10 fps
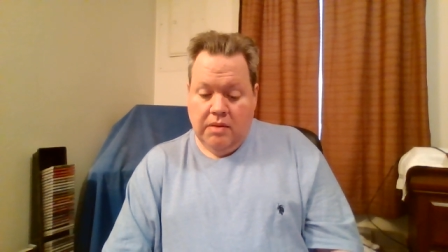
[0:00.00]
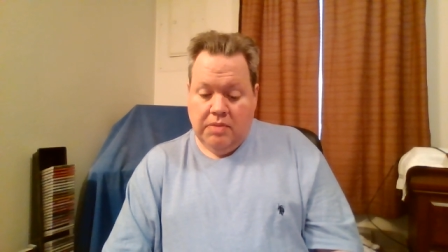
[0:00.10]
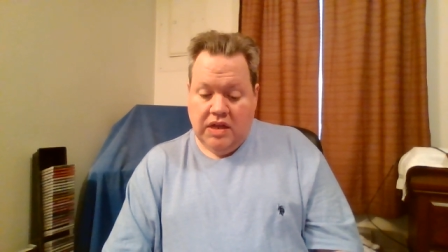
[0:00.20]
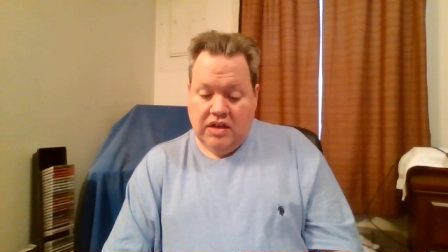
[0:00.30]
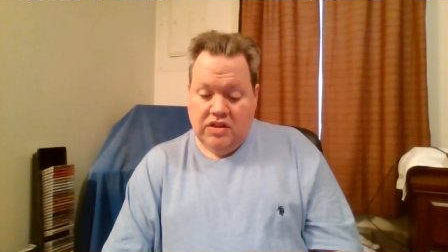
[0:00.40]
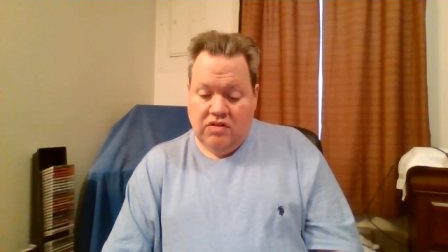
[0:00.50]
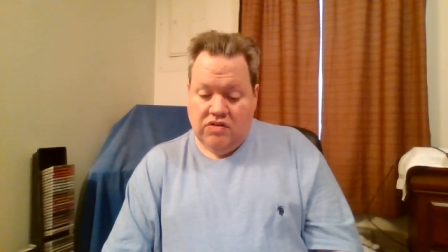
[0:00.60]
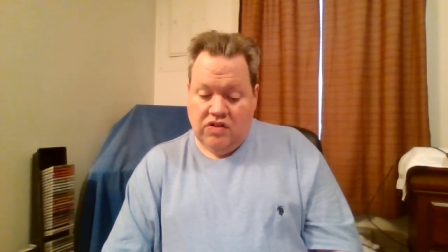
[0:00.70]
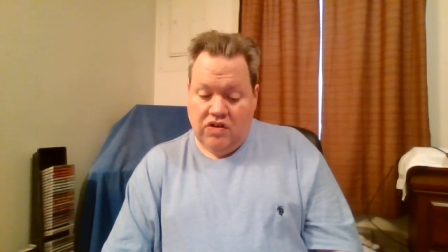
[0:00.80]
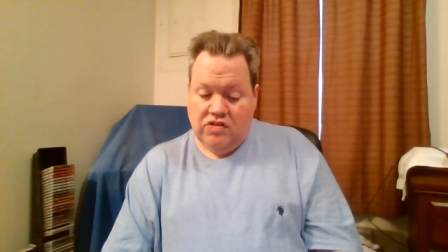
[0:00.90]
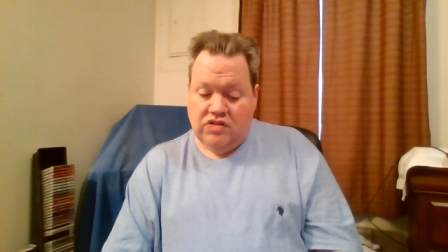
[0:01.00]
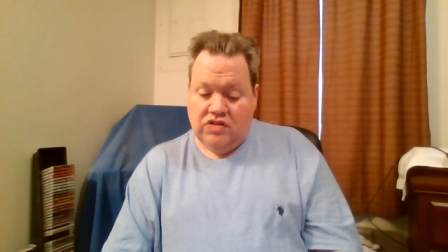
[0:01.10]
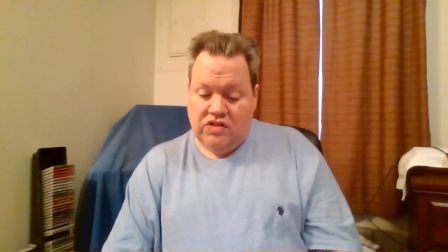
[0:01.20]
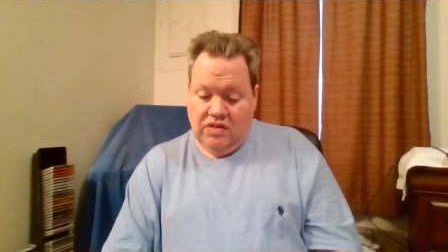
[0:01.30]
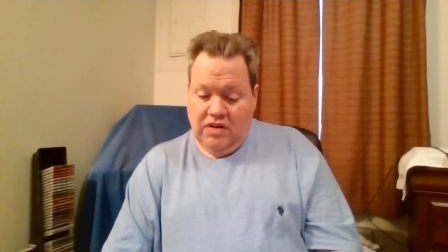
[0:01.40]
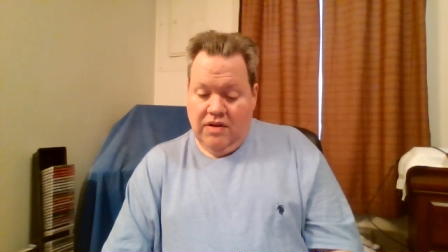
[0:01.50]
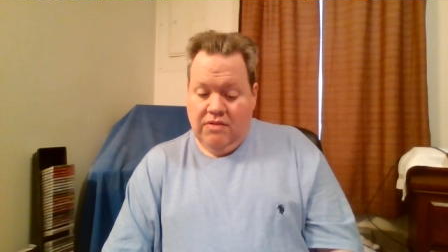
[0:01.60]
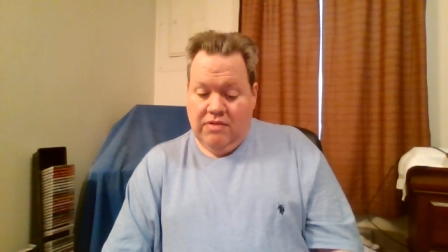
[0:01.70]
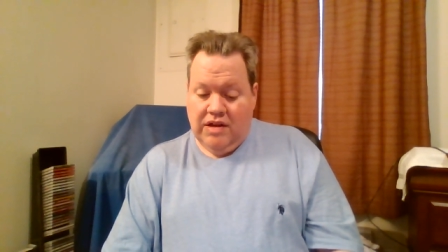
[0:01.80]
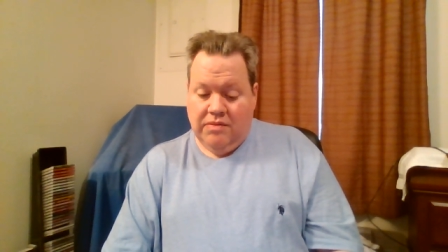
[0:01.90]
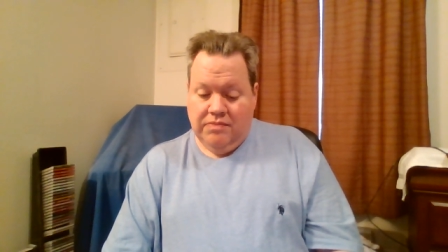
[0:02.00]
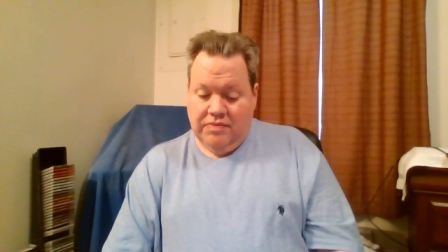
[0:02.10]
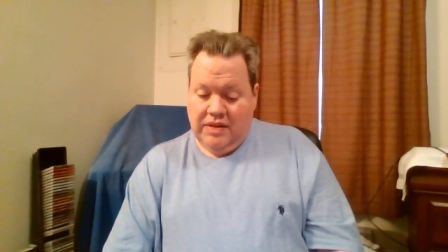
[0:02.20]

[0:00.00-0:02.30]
But unknown to her, well,